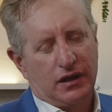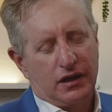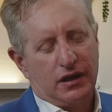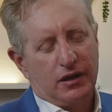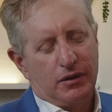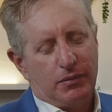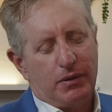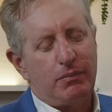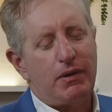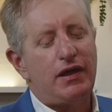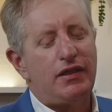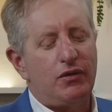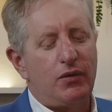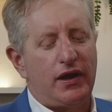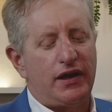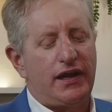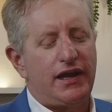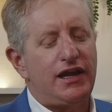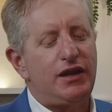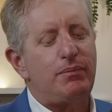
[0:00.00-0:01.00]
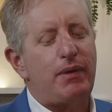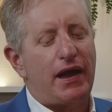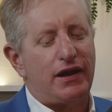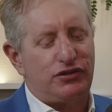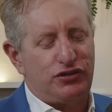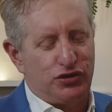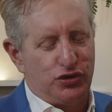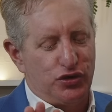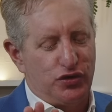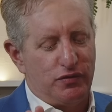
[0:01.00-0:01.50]
And by the way, getting back
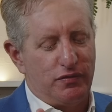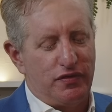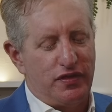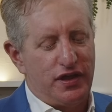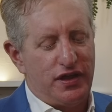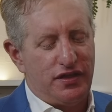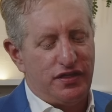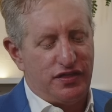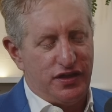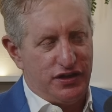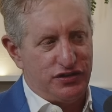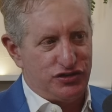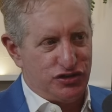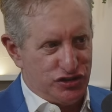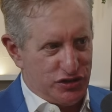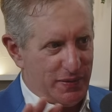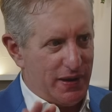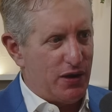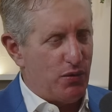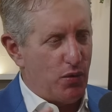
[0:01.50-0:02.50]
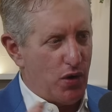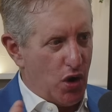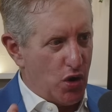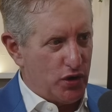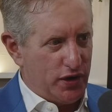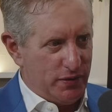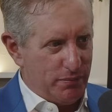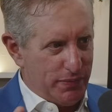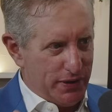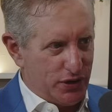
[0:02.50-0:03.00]
to the thesis about
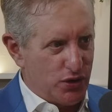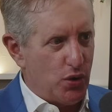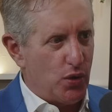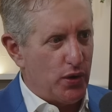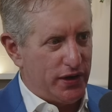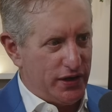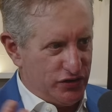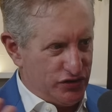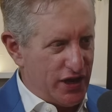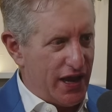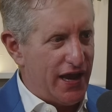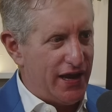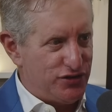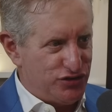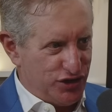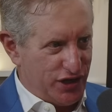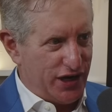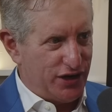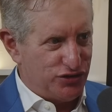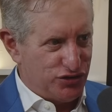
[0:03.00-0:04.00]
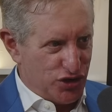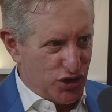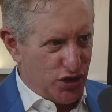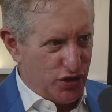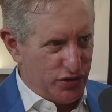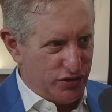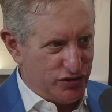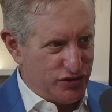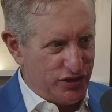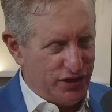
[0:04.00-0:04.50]
owning Bitcoin as a hedge against
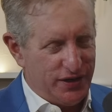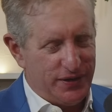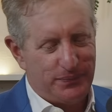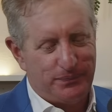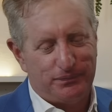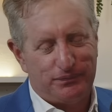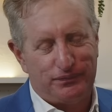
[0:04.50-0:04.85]
currency,